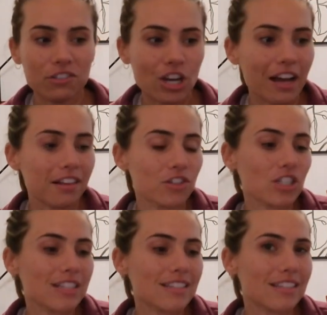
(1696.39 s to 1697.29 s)

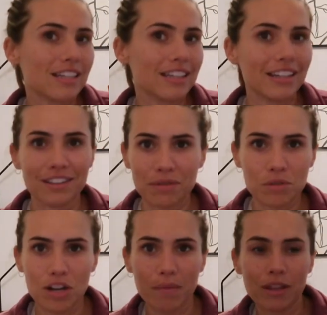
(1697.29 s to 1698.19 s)
challenges than hear them
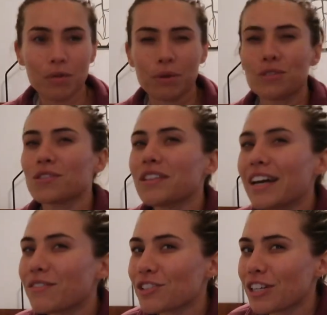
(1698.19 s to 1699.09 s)
talk about their personal
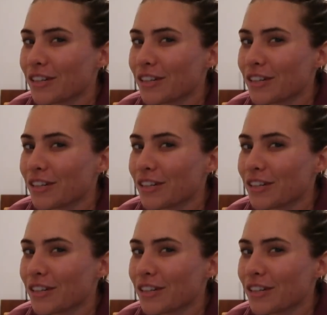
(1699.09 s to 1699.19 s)
life, which I